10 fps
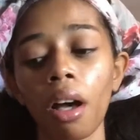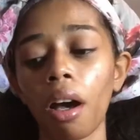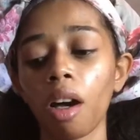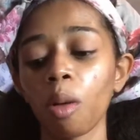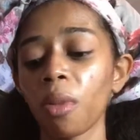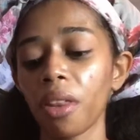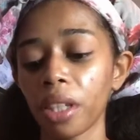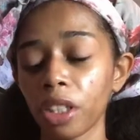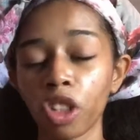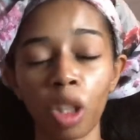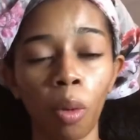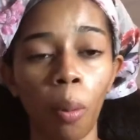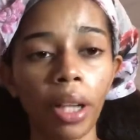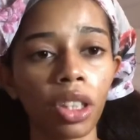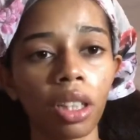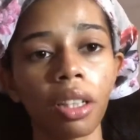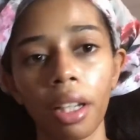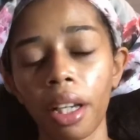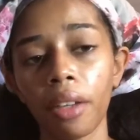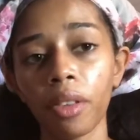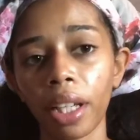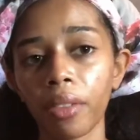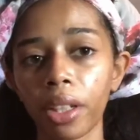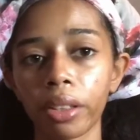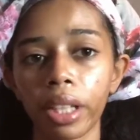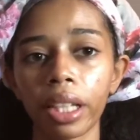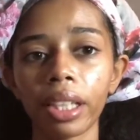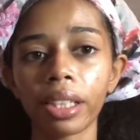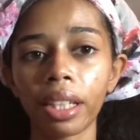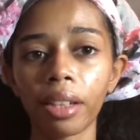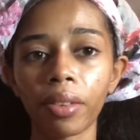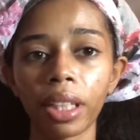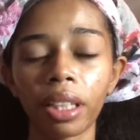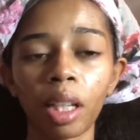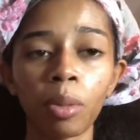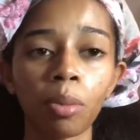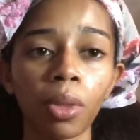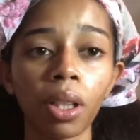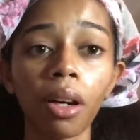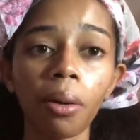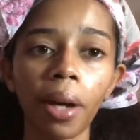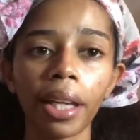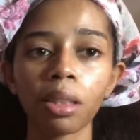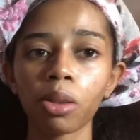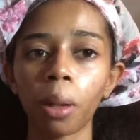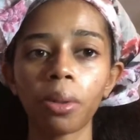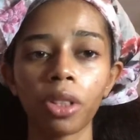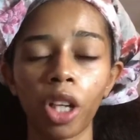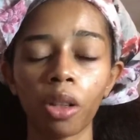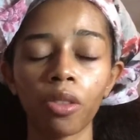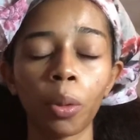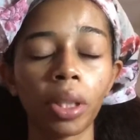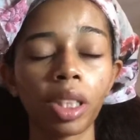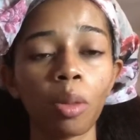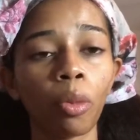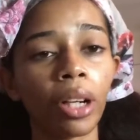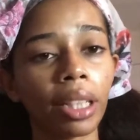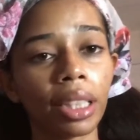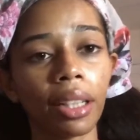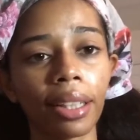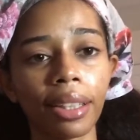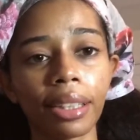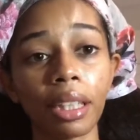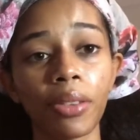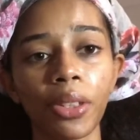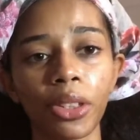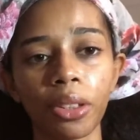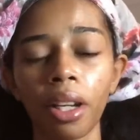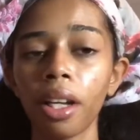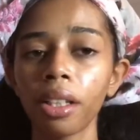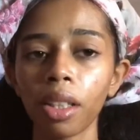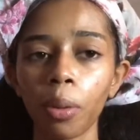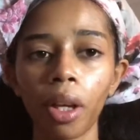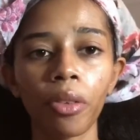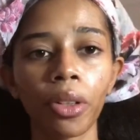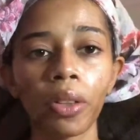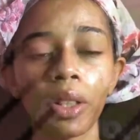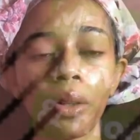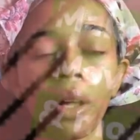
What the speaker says: then just keep on watching. If you like videos like this, definitely hit the like button below and subscribe to the channel if you wanna see more content like this in the future. So without further ado,